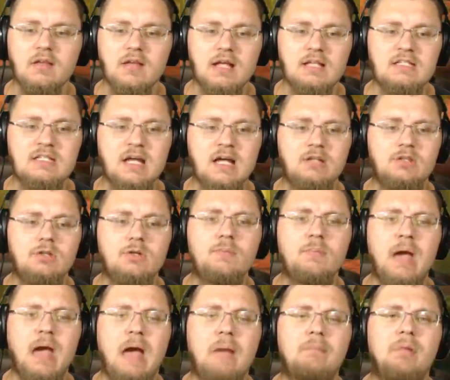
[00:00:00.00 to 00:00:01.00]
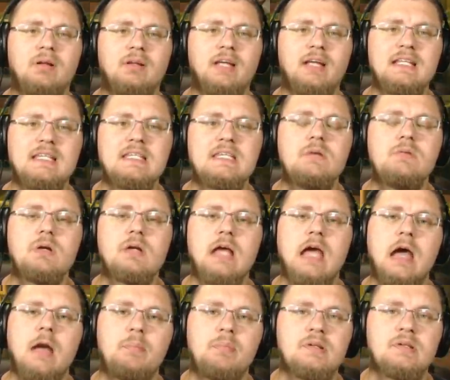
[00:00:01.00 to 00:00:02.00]
That's not too bad, but let's see what
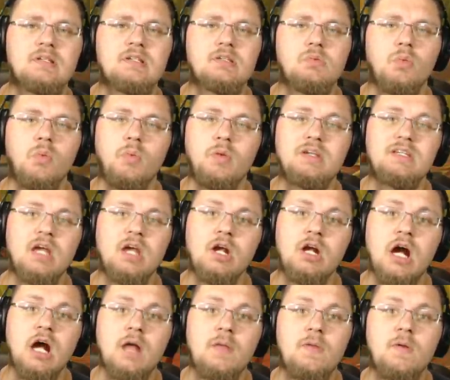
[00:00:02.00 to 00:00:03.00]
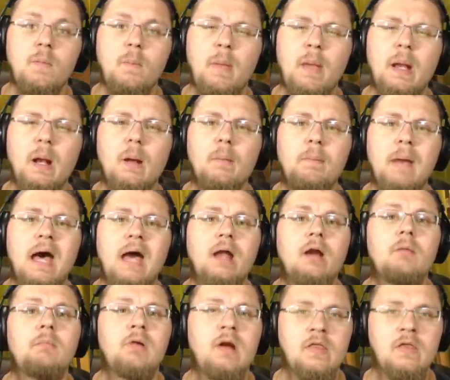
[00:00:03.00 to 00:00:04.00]
happens when we take on their bigger,
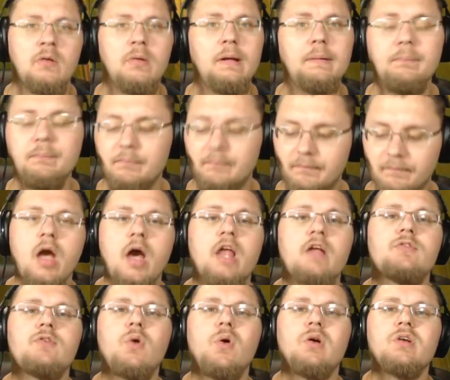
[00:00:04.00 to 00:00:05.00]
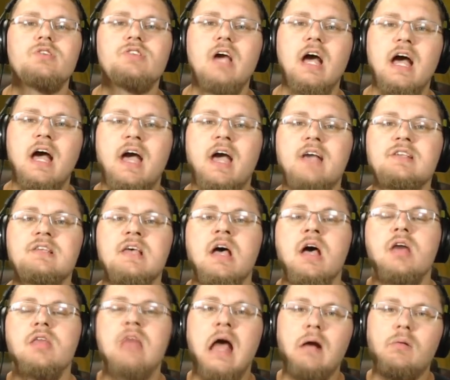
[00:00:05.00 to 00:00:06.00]
badder brethren. And of course, guys,
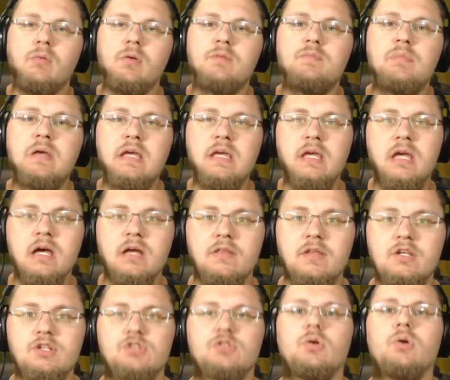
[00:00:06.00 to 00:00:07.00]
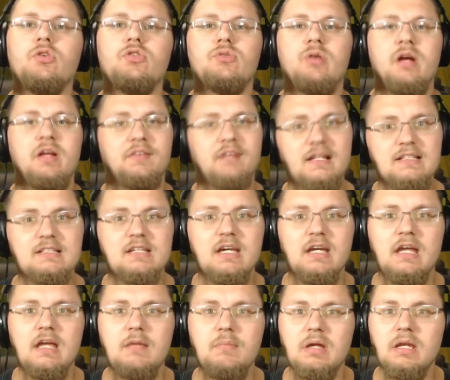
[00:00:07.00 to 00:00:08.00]
that would be the soldier ant. Let's
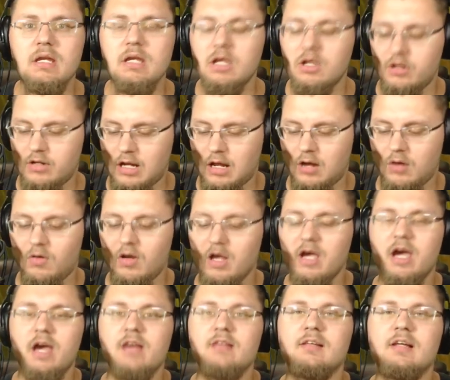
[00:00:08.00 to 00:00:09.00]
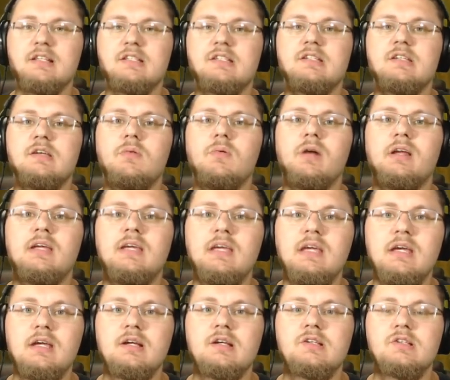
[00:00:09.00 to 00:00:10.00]
get him in here now, and let's see what
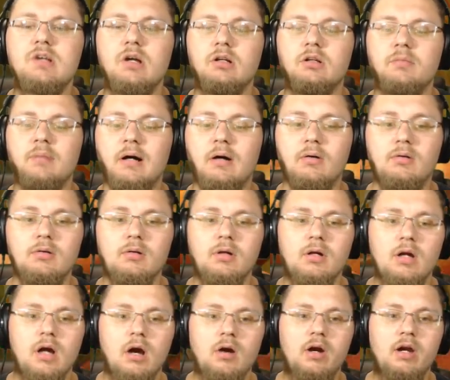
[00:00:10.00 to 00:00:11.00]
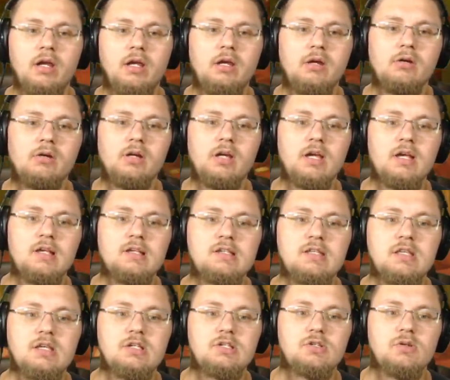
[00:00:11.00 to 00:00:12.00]
he is all about. All right, here
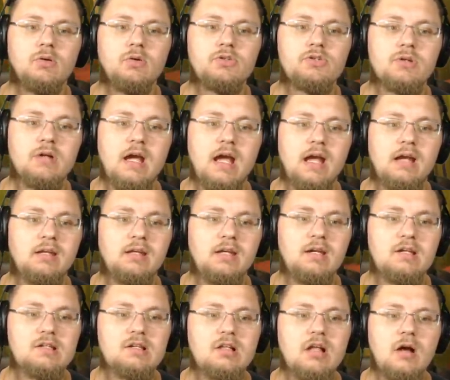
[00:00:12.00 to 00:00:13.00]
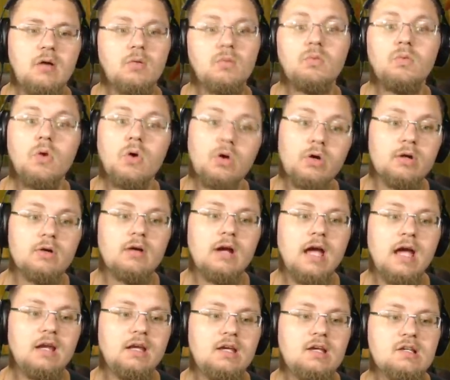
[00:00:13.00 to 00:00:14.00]
is the soldier ant. He is a lot, or warrior
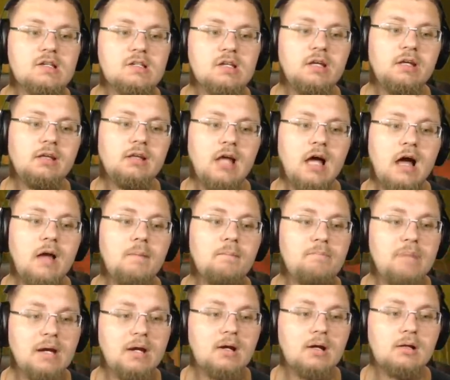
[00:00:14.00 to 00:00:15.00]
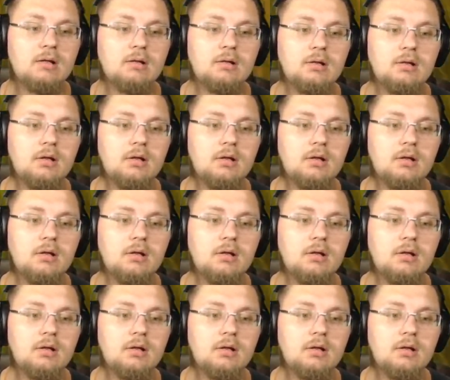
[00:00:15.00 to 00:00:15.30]
ant. He is a lot bigger.